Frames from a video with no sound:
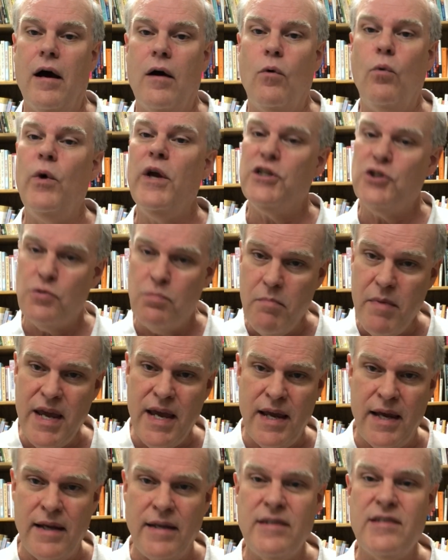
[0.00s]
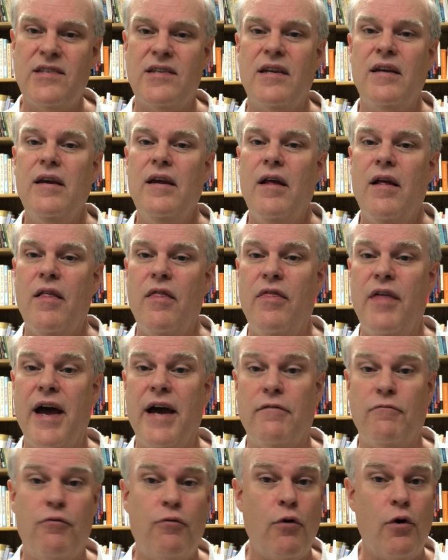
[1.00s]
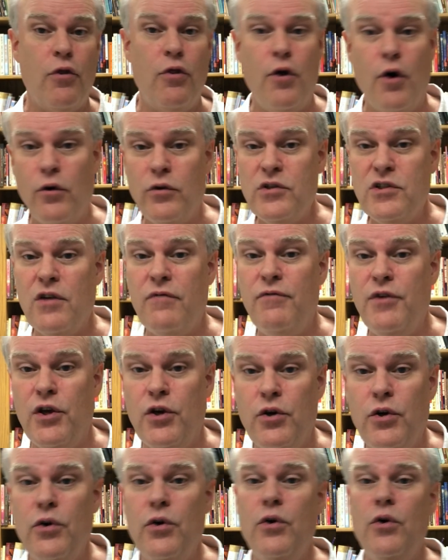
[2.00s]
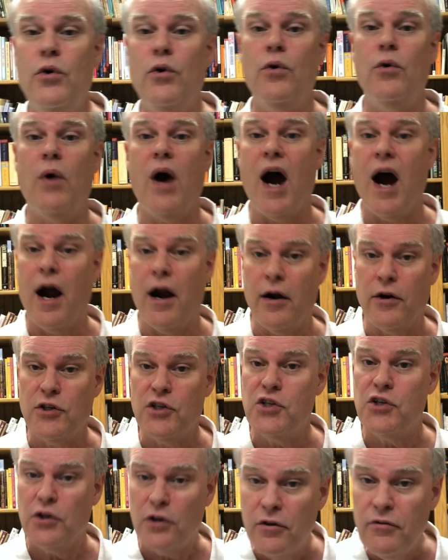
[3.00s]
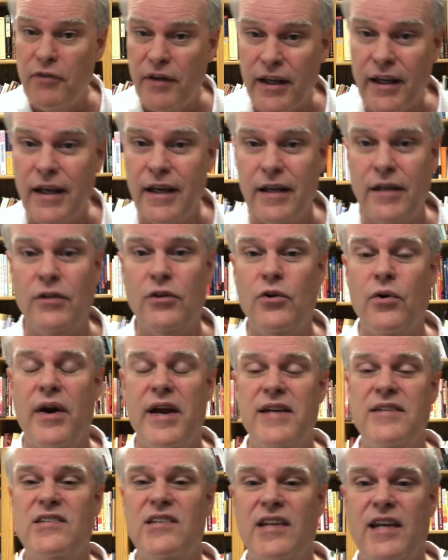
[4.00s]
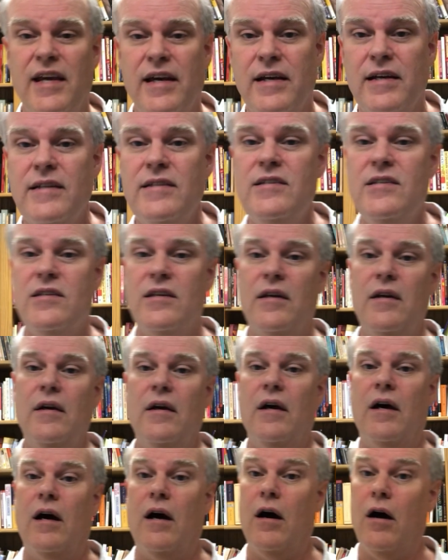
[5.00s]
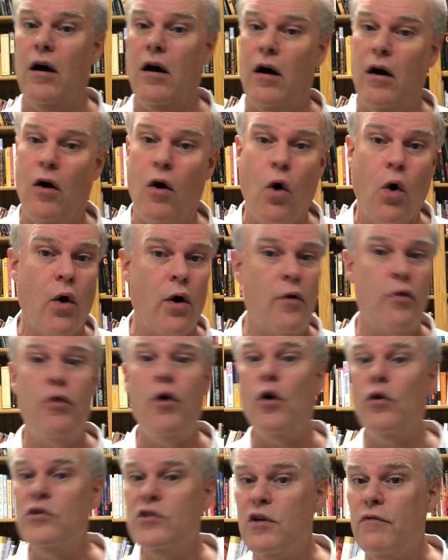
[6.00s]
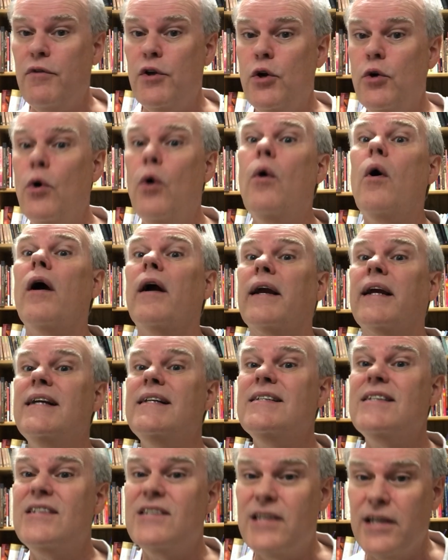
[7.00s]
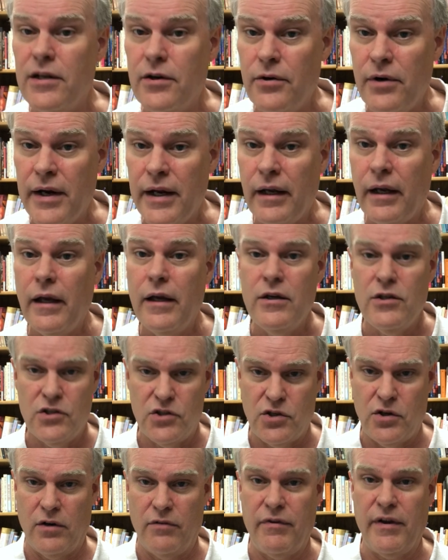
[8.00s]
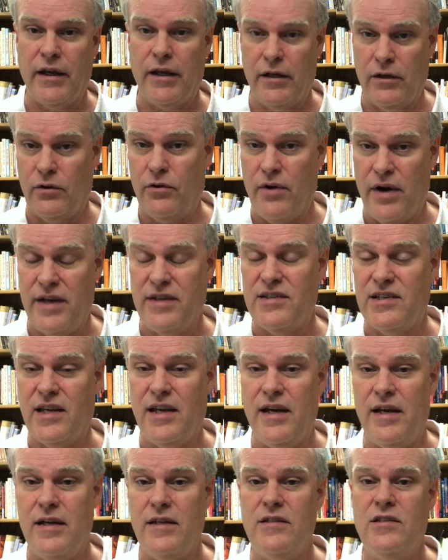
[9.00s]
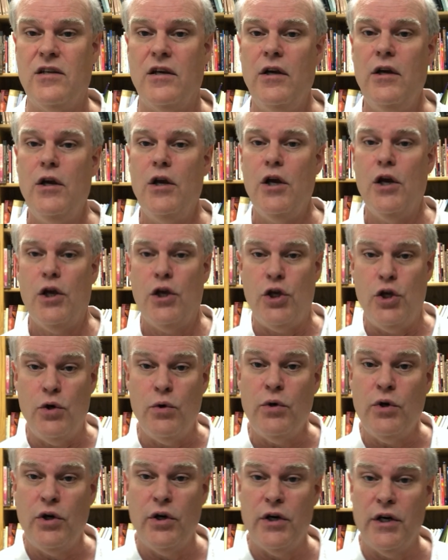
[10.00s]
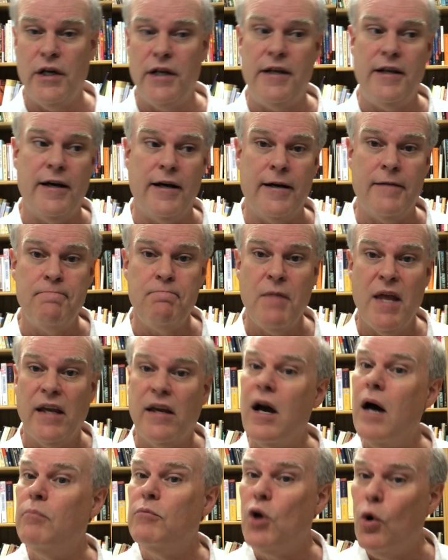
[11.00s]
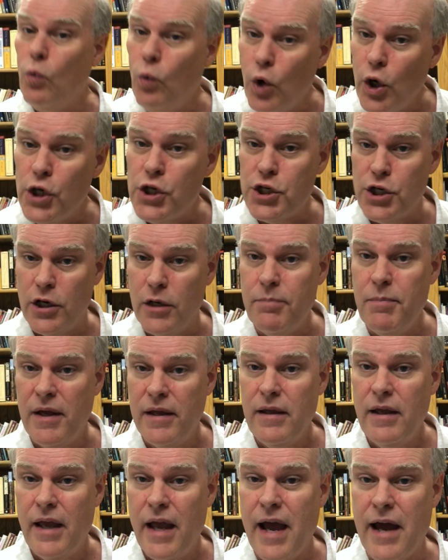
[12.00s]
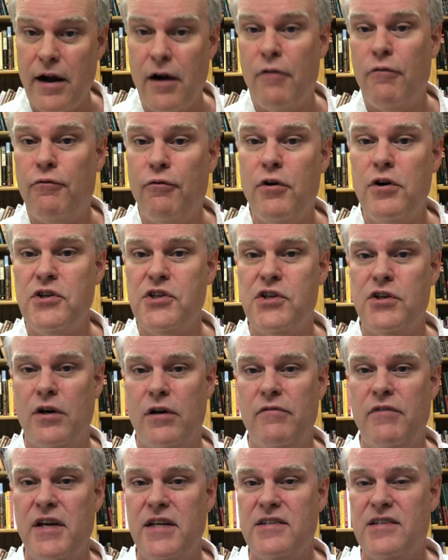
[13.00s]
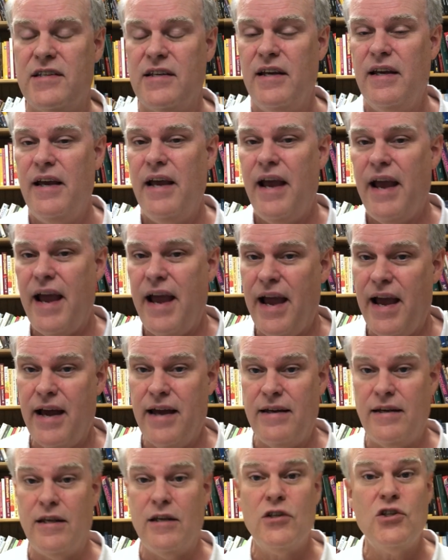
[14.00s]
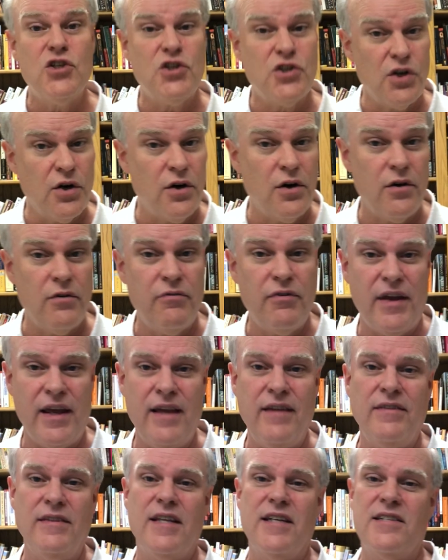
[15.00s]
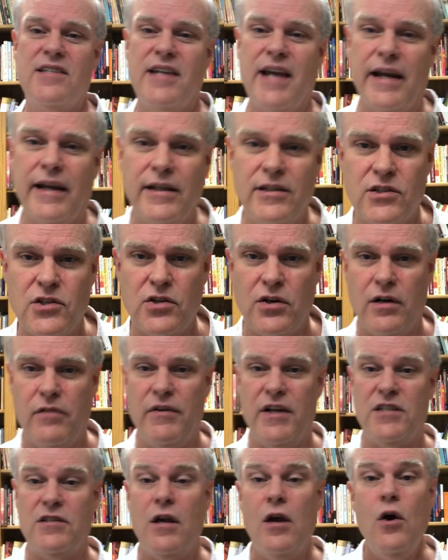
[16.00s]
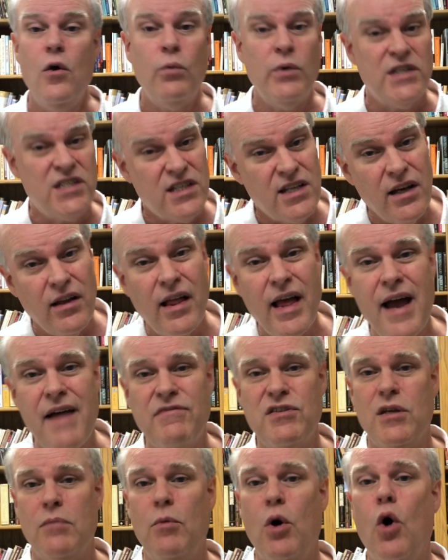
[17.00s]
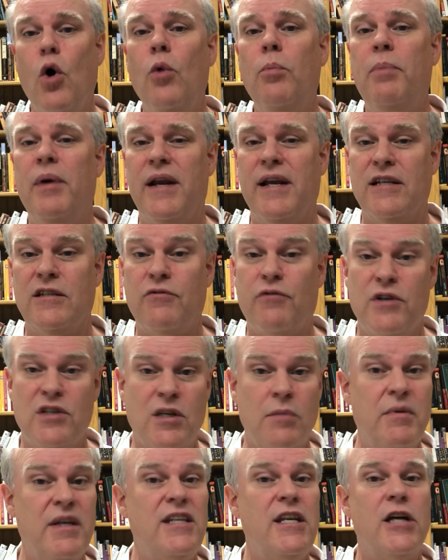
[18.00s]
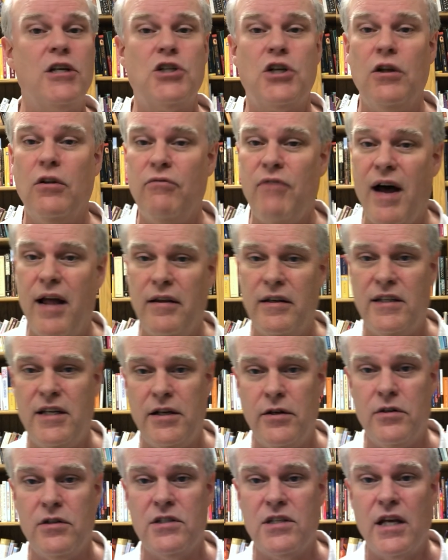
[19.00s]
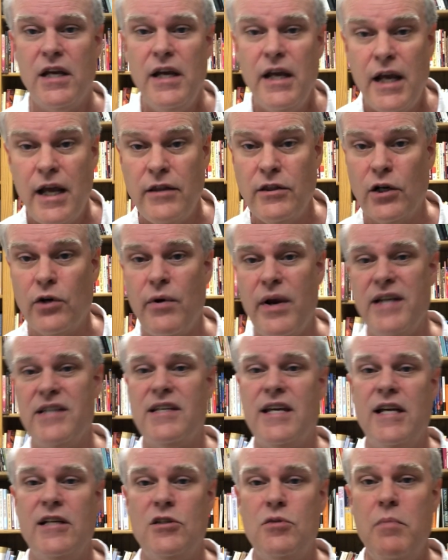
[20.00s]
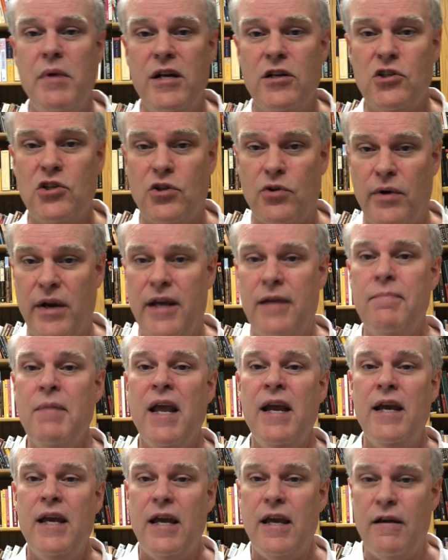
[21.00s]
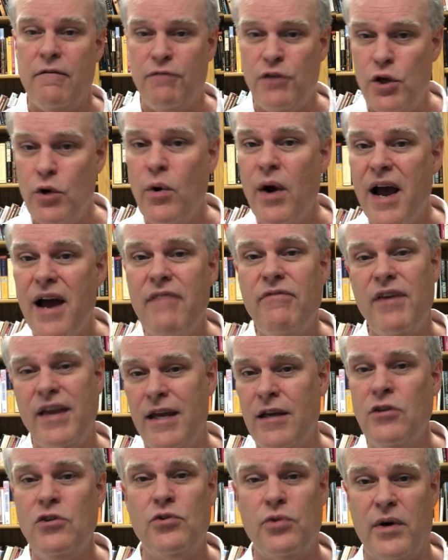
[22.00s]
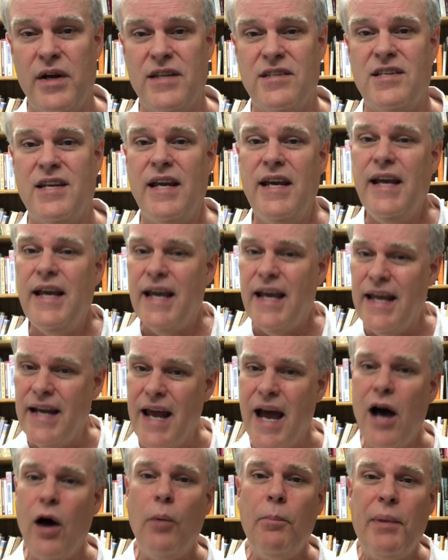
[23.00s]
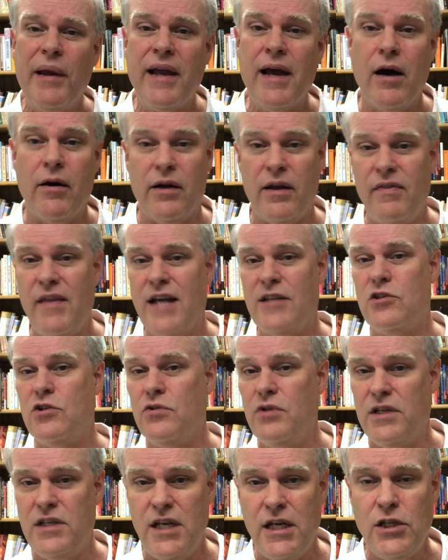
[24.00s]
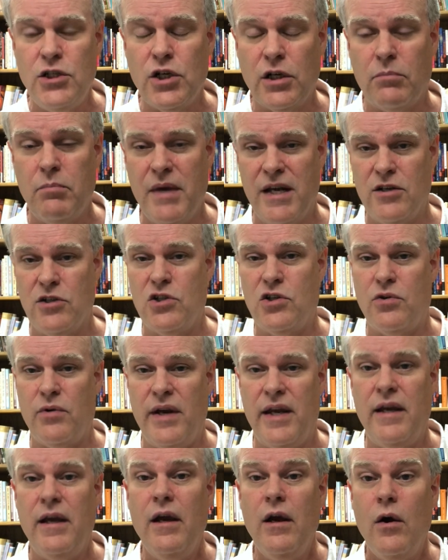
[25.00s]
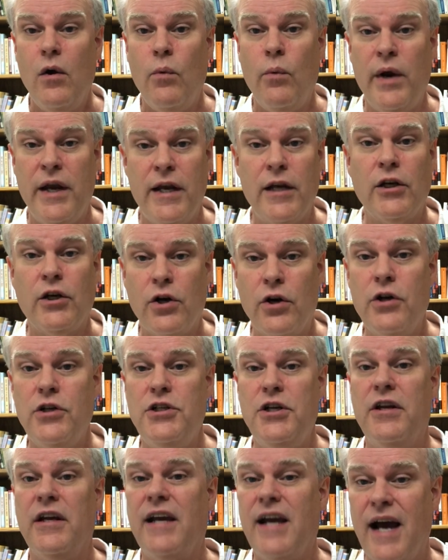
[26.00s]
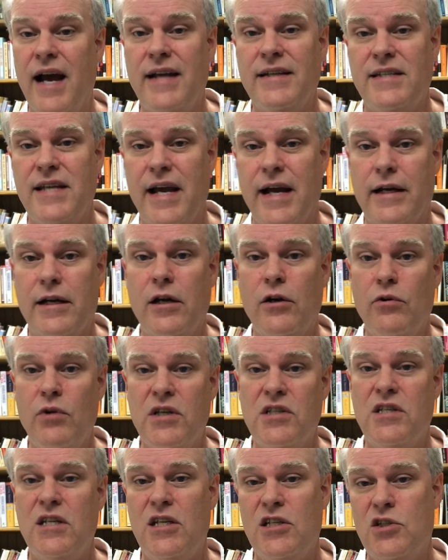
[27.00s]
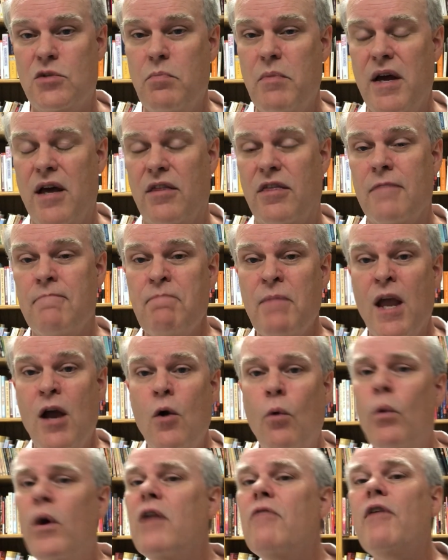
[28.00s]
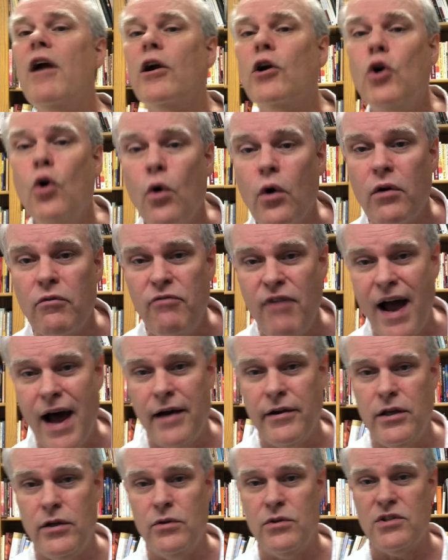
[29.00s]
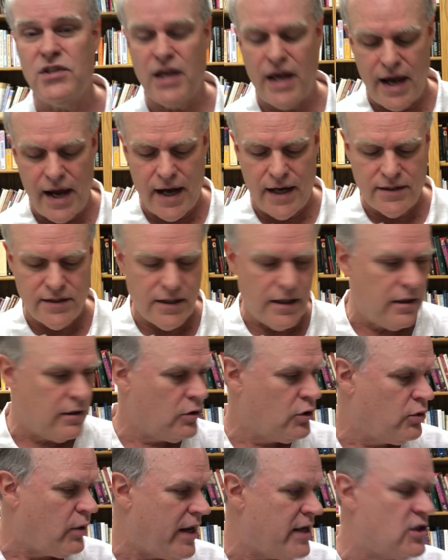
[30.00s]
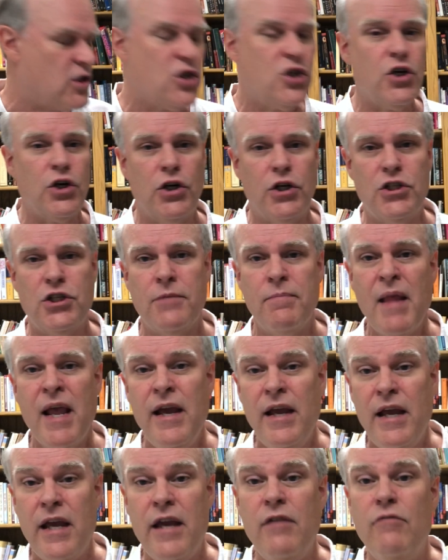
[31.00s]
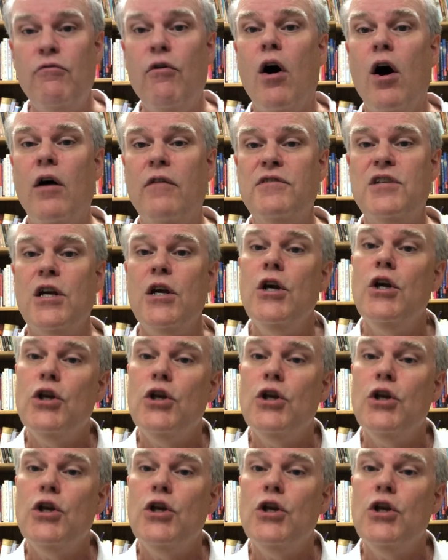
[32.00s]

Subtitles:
which means that for those of you who are serving in Grace Kids, or those of you who are considering serving in Grace Kids, you could come to worship at our first service and serve in the second service. We still have some openings for some additional volunteers in the Grace Kids ministry. If you have interest in helping out in that strategic ministry, we'd encourage you to contact Christy Smith. One of our core values at Grace Church involves